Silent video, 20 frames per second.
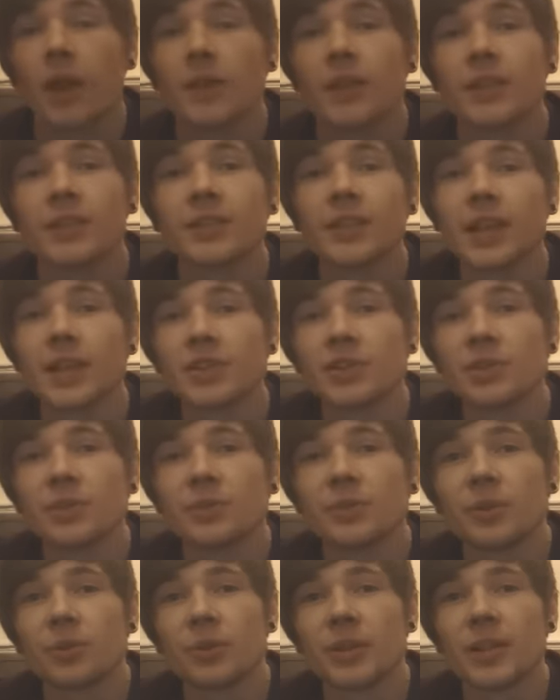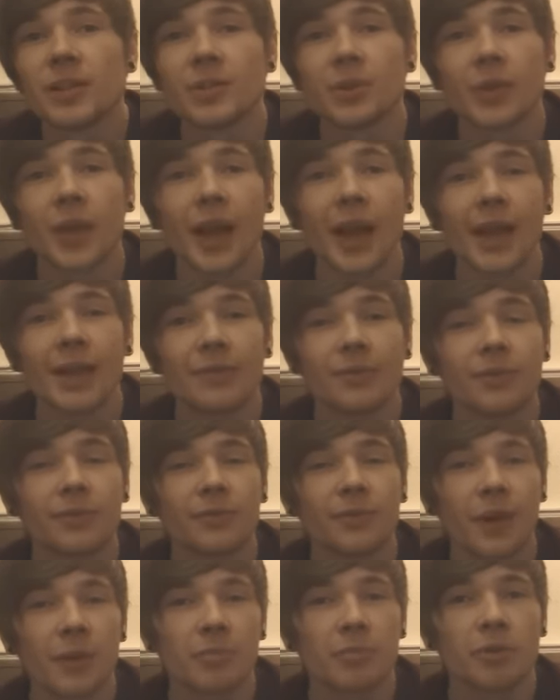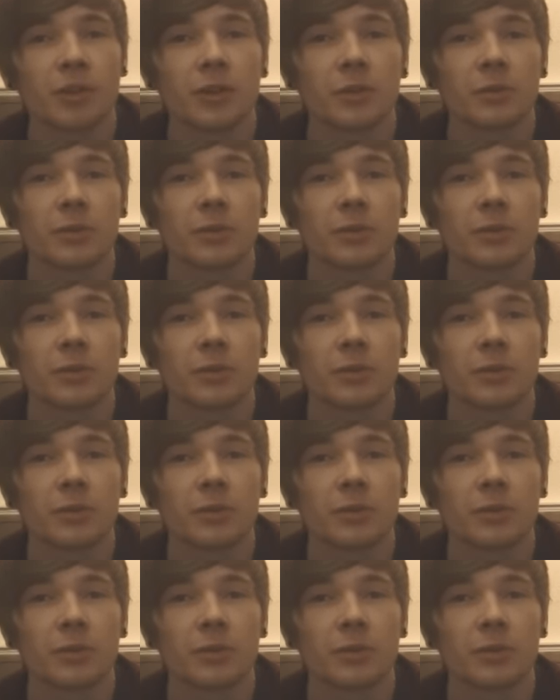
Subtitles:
This set is due for release on the 8th of February,